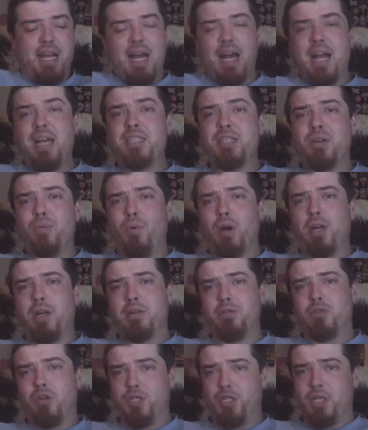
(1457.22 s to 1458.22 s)
Is it one
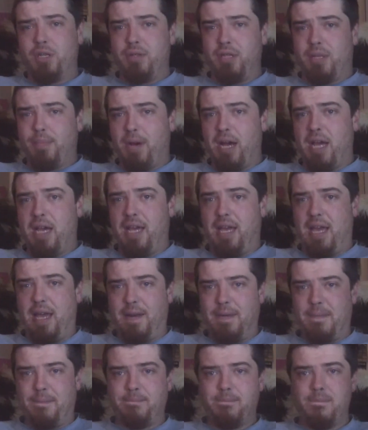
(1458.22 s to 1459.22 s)
I'd rush out to buy
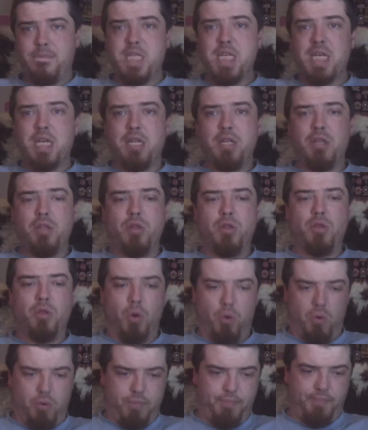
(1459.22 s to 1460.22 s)
again?
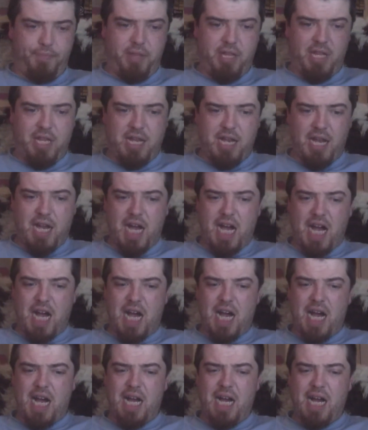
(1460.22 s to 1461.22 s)
No.
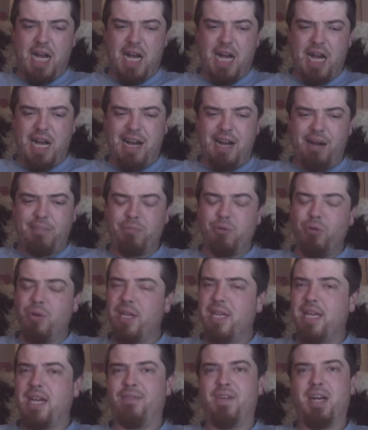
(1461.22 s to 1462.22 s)
I'm going to
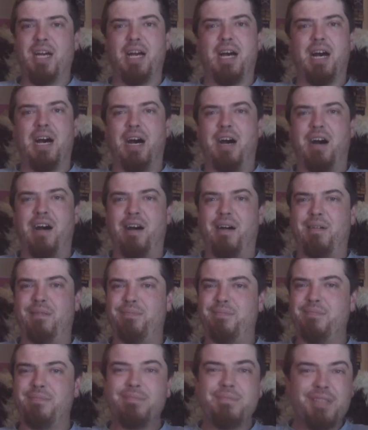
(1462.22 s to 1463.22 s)
give it a
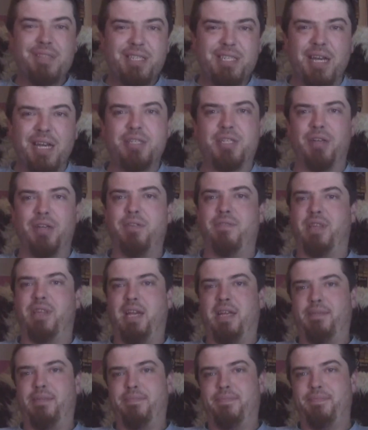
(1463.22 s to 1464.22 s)
6 out of 10.